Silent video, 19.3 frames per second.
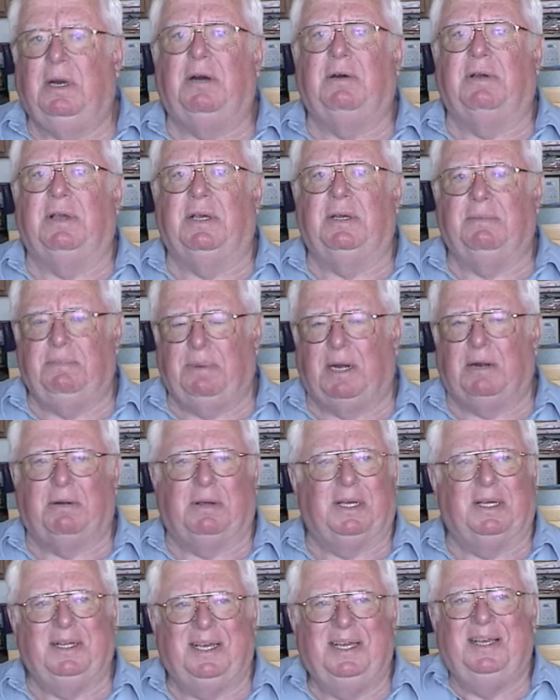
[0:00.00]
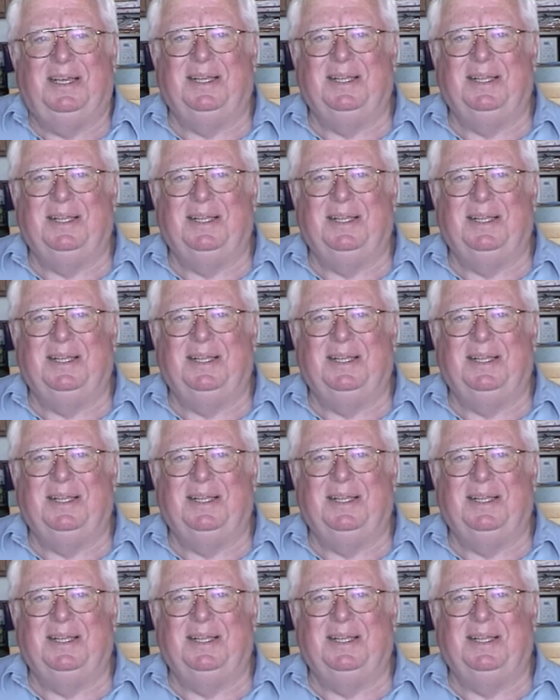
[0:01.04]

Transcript: And Bowery, what? Bowery.